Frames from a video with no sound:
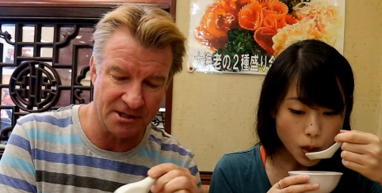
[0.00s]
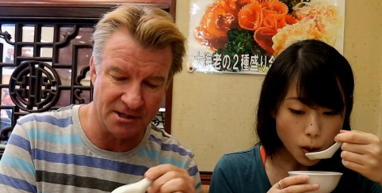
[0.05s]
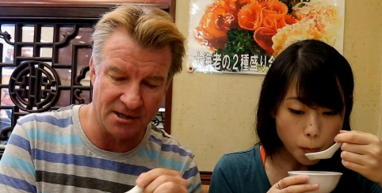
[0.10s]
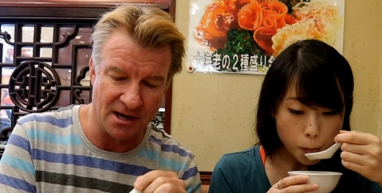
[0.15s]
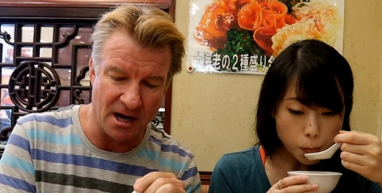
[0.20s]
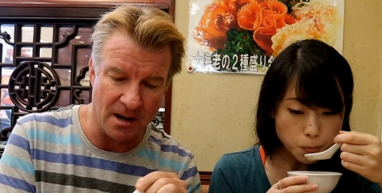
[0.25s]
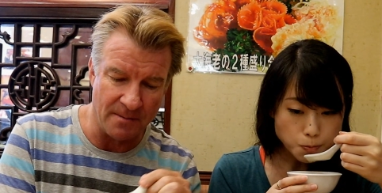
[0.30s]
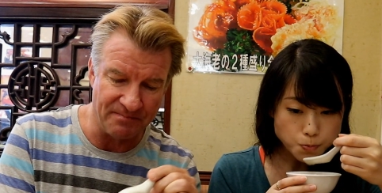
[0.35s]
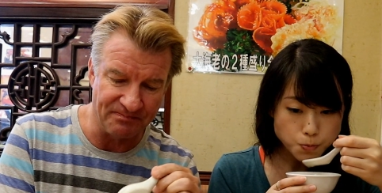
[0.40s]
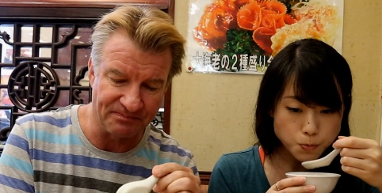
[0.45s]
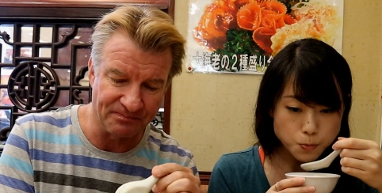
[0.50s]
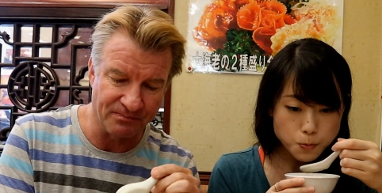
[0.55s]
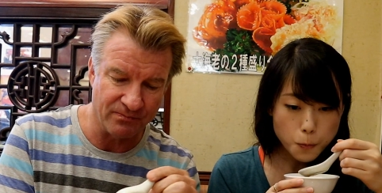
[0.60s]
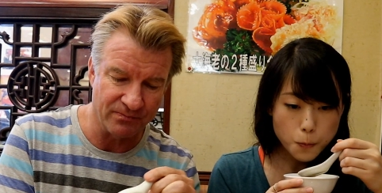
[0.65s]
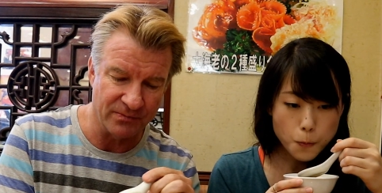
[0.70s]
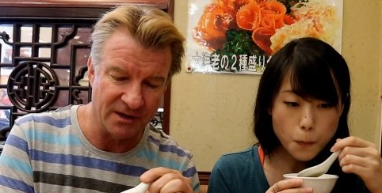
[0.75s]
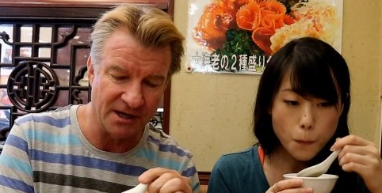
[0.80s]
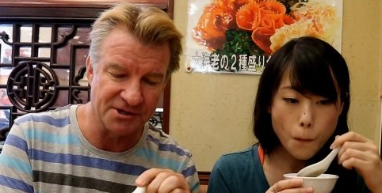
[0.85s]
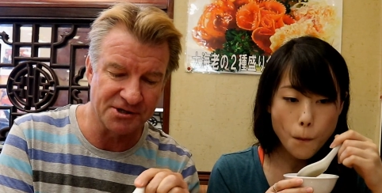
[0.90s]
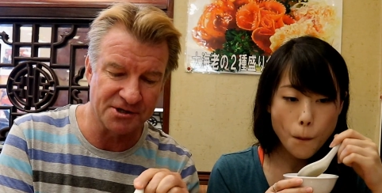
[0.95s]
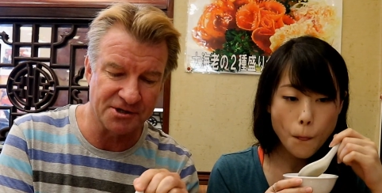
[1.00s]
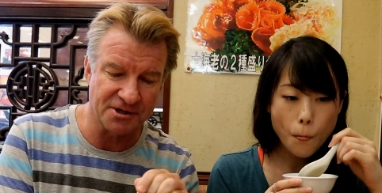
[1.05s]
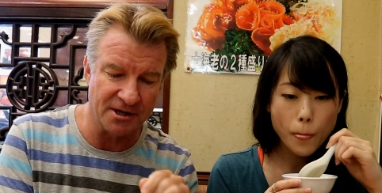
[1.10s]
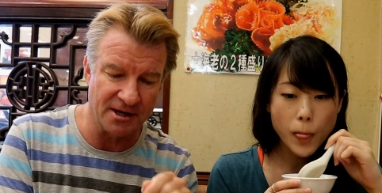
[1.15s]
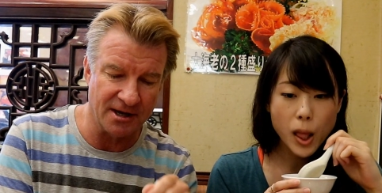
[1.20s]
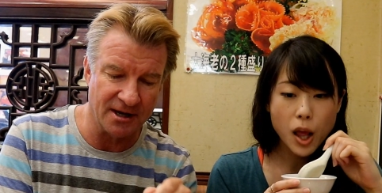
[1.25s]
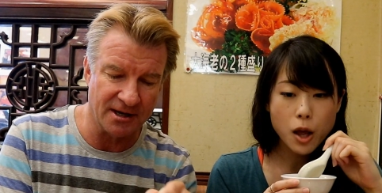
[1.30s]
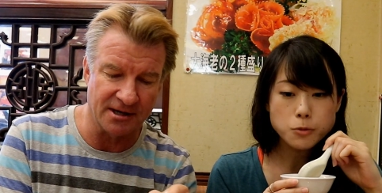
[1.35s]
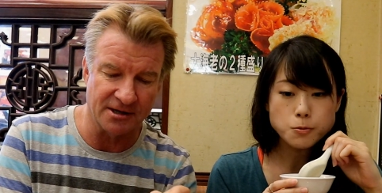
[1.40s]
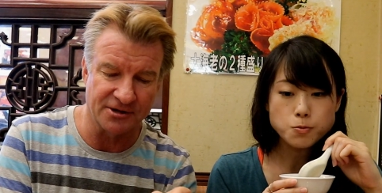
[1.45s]
Speaker 1: and um, it's
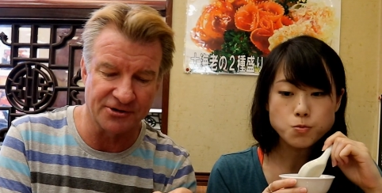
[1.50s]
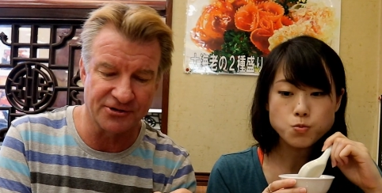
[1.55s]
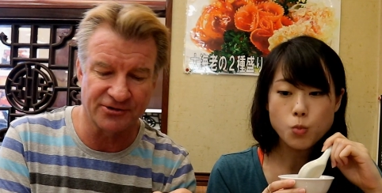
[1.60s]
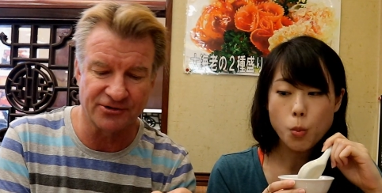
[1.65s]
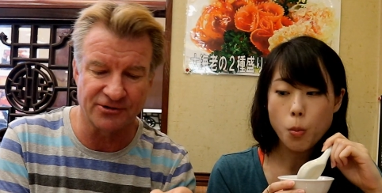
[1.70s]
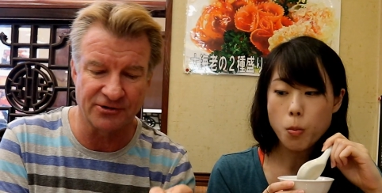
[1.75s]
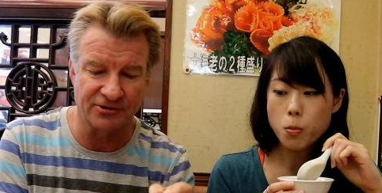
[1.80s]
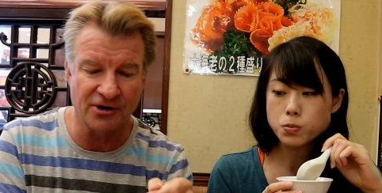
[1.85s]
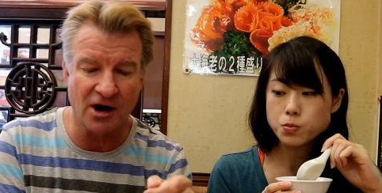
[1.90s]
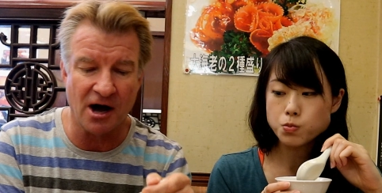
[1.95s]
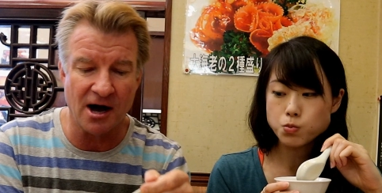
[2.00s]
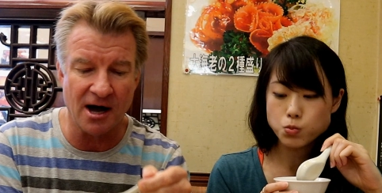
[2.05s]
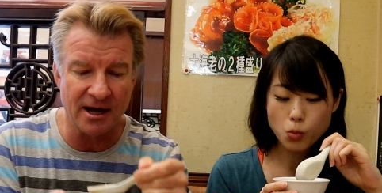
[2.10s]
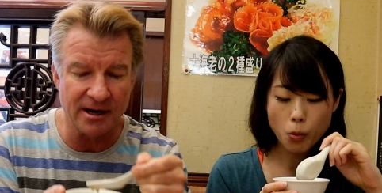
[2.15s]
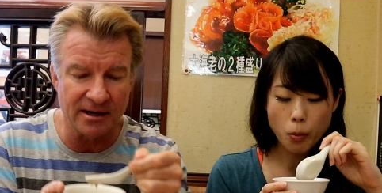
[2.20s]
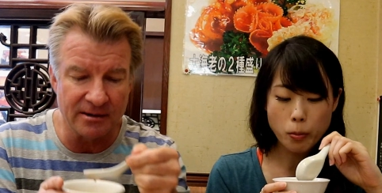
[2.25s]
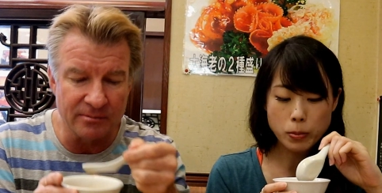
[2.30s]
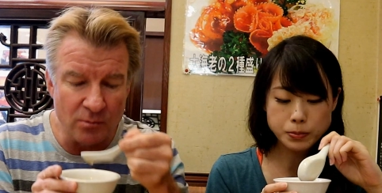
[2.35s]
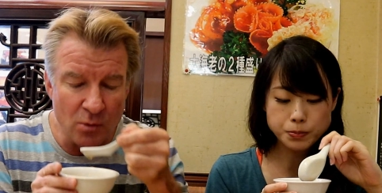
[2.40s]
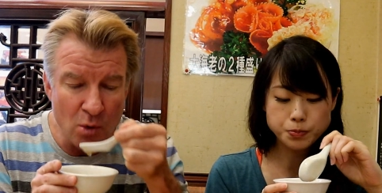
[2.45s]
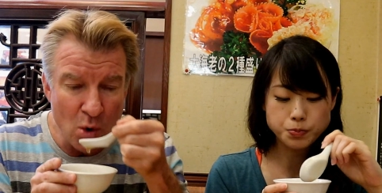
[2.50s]
thick. It's, it's hot.